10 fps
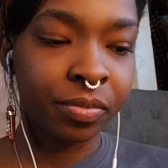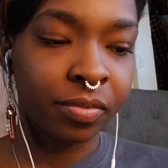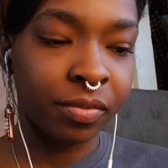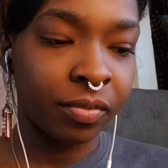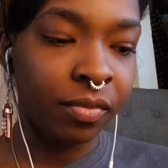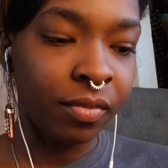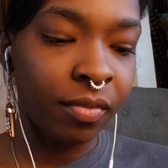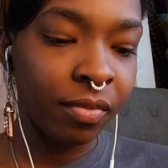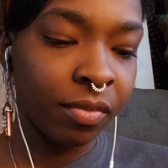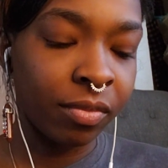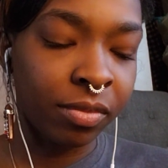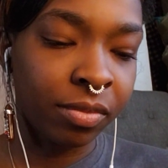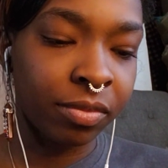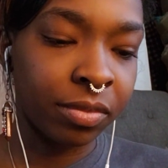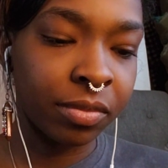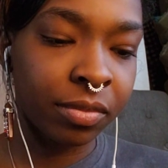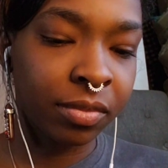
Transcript: (silence)